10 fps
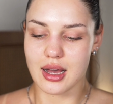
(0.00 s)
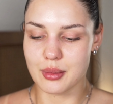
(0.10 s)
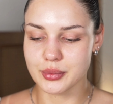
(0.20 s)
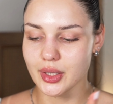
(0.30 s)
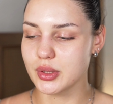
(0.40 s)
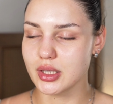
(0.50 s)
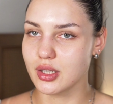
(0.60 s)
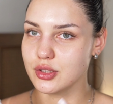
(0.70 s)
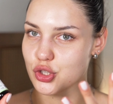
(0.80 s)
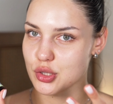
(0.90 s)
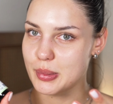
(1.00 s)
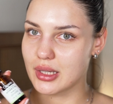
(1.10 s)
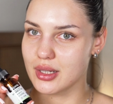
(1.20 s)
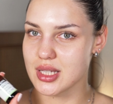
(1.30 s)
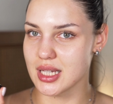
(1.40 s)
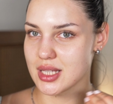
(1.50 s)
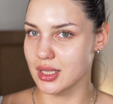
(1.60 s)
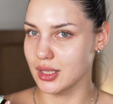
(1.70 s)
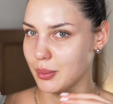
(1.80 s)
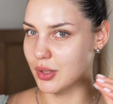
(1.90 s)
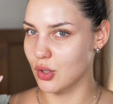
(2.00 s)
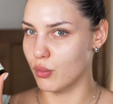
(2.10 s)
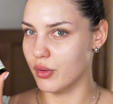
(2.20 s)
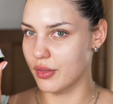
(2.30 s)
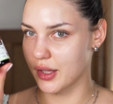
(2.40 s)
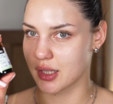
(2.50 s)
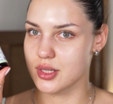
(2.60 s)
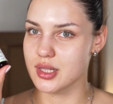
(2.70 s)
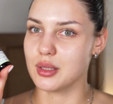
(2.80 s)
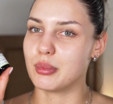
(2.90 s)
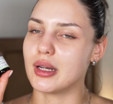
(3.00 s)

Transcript: I'm not put it on just because it's a little bit of a thicker side,